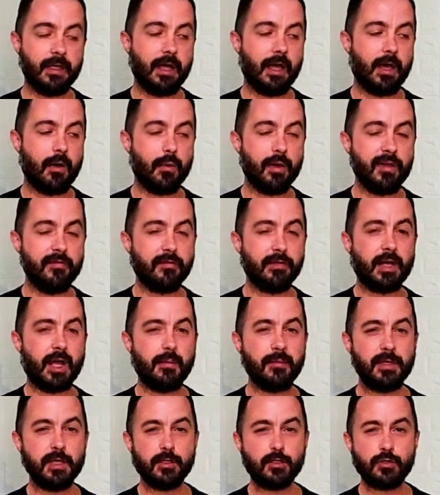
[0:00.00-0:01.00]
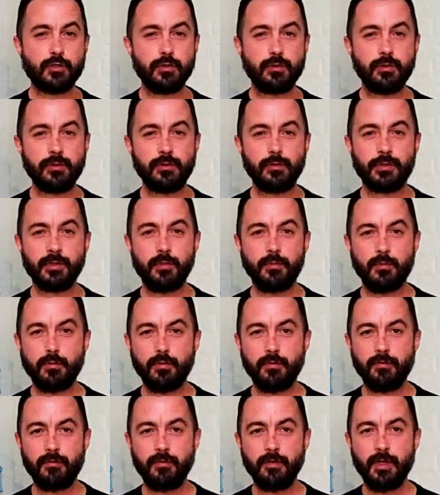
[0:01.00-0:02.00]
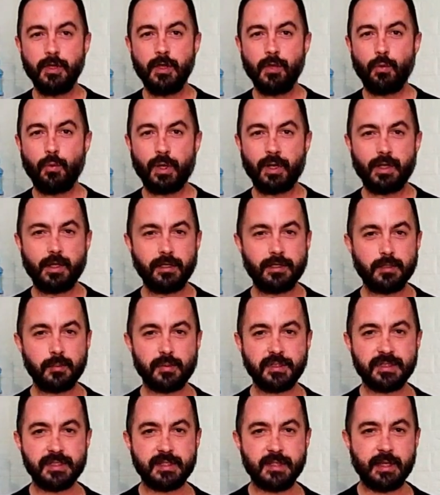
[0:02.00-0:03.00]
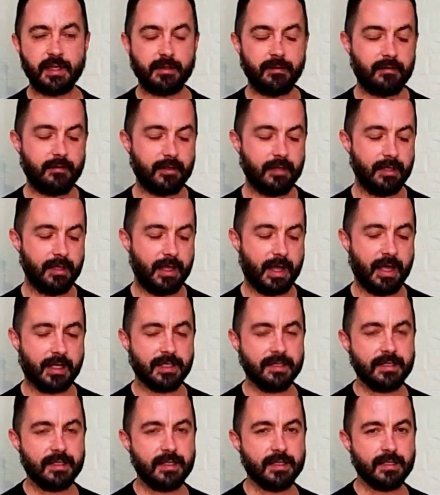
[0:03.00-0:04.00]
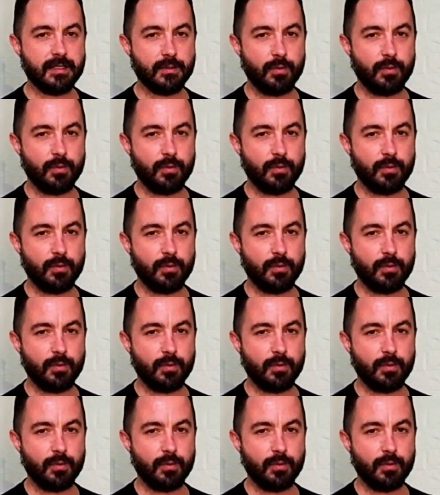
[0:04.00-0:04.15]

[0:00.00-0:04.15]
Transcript: However, I make sure to remove 100% the excess